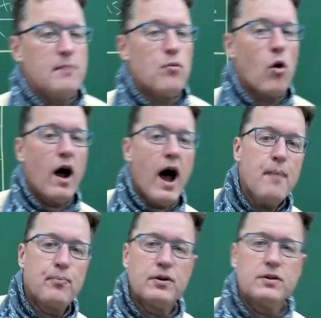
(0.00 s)
and more high,
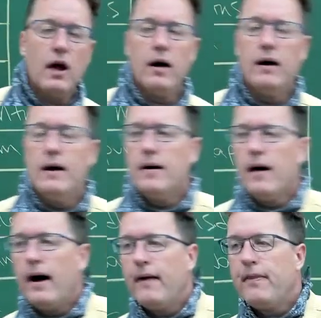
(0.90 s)
uh,
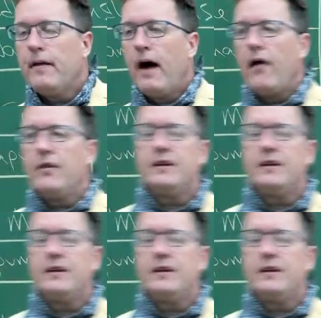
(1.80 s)
uh, how the